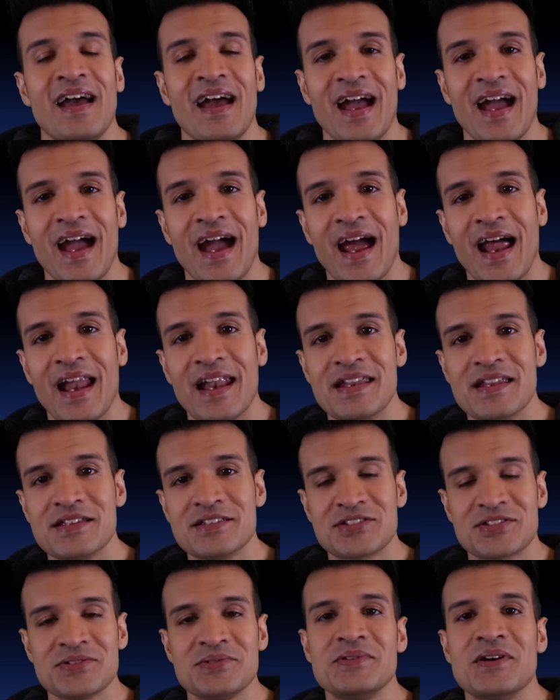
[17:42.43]
and
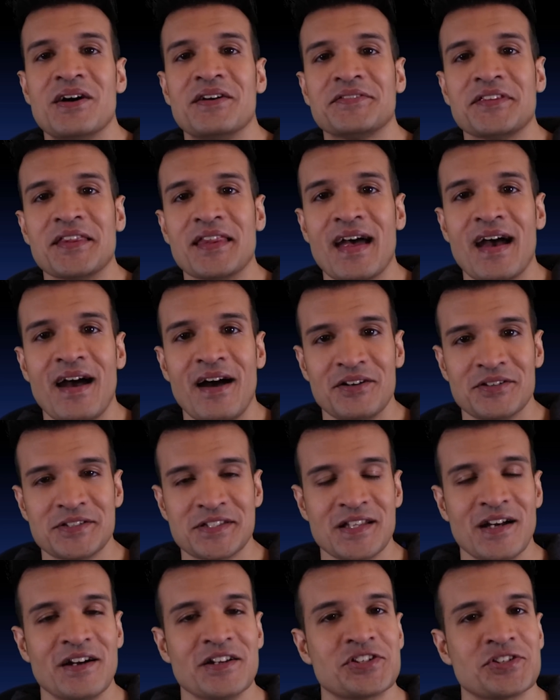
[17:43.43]
soon after that I'll start